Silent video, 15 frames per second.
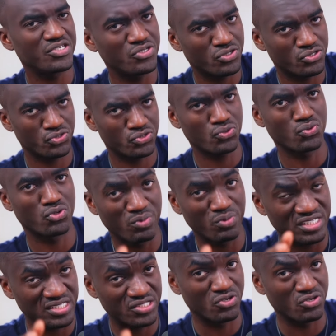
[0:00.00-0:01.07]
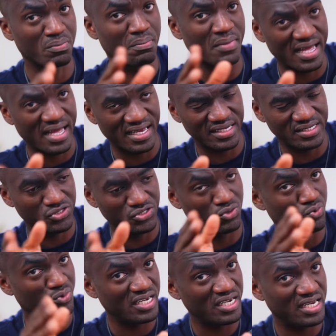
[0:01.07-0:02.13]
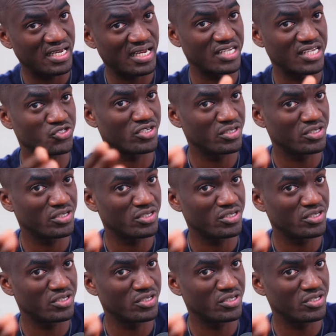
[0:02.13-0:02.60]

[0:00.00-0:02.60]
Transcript: in your soul, which is your mind, your will, and your